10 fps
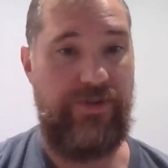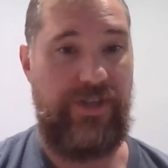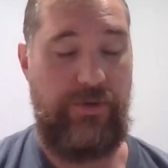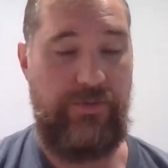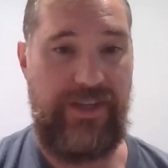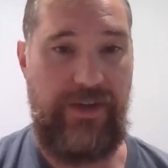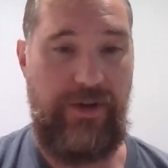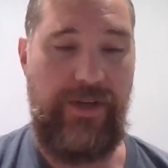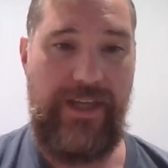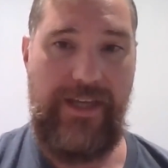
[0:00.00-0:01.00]
too.
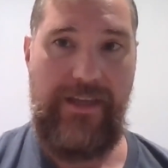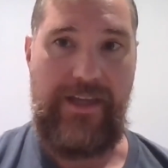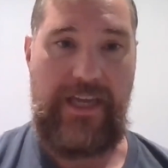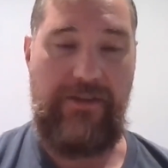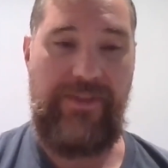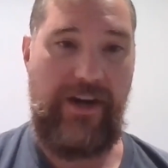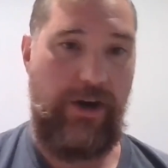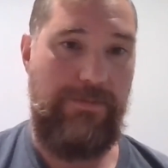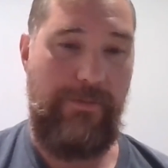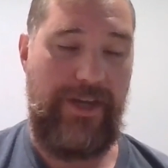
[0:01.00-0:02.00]
If there
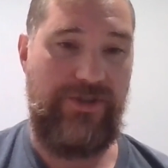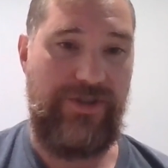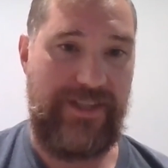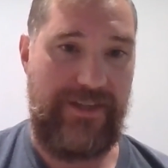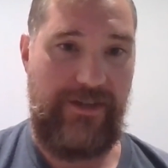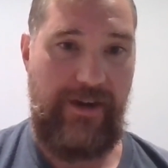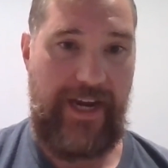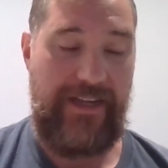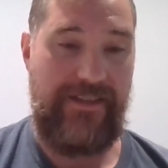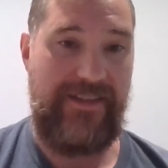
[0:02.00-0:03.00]
are permissions that are
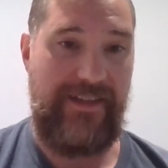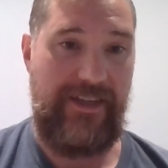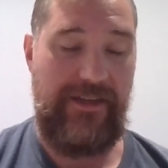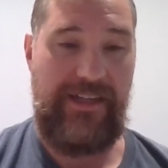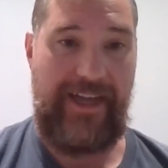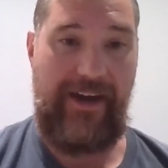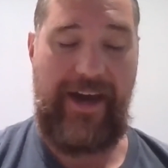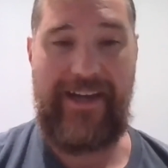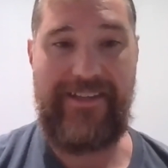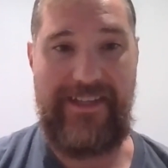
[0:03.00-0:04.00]
granted to allow
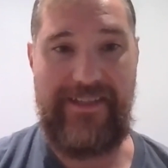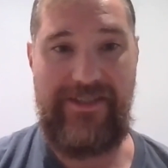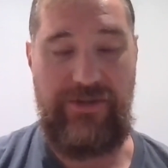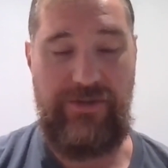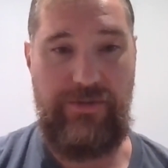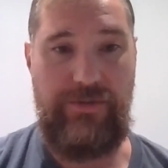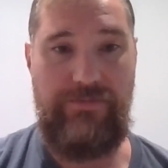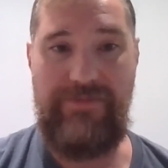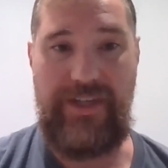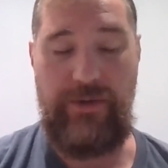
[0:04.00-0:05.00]
access to
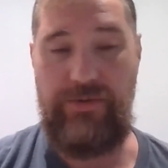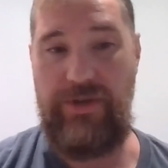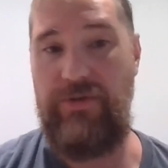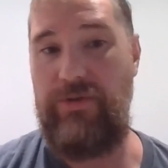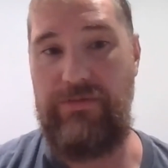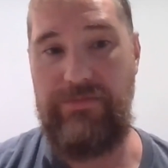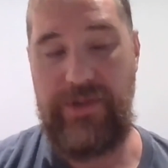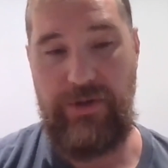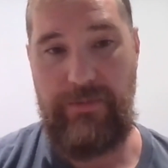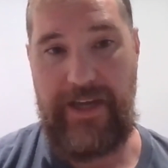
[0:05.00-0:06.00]

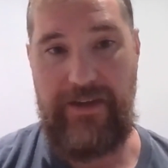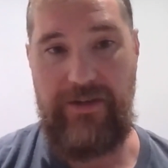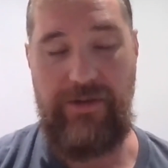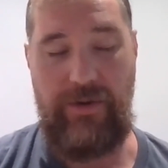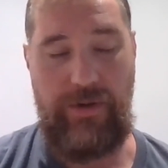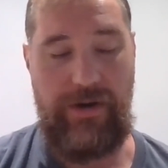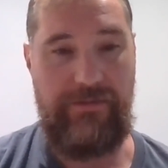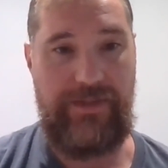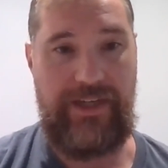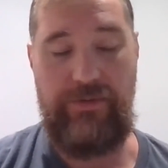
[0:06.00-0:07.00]
Google Mail, or
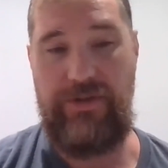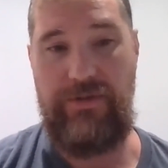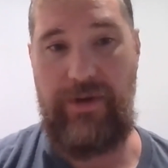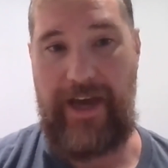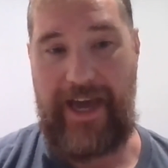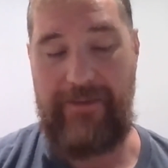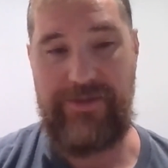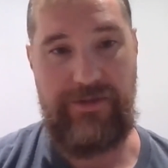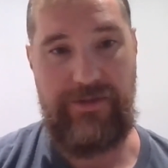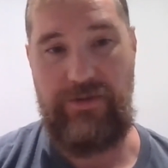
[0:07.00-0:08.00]
Google
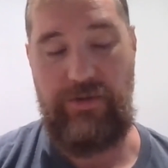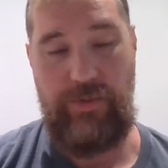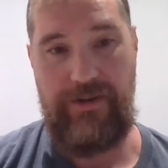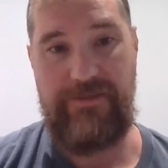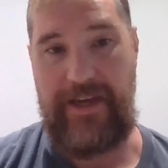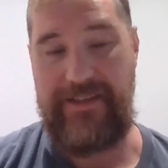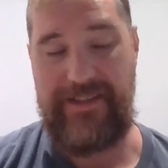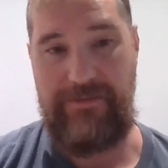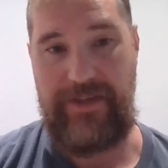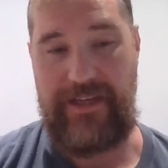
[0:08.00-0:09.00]
Apps or Google Workspace,
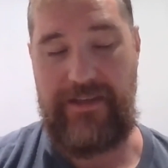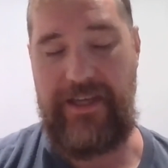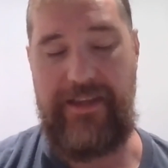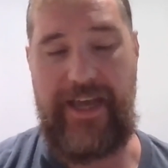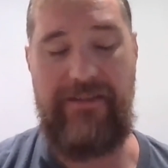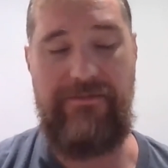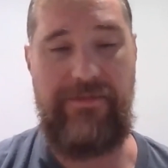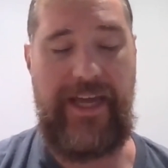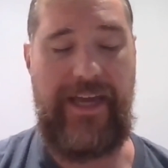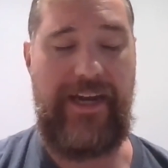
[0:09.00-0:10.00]
something in
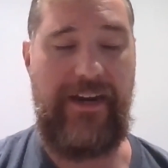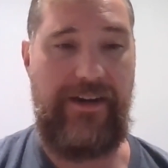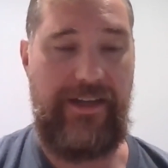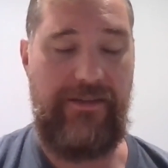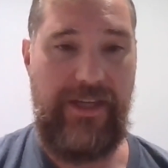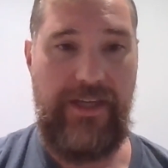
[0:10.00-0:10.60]
that area,